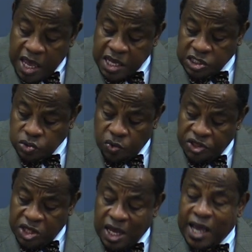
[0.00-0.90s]
is
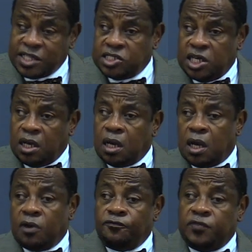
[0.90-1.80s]
with the idea
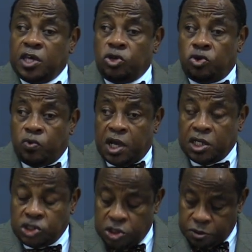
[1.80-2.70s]
of
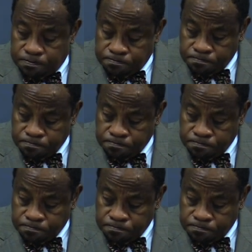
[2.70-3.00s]
figuration,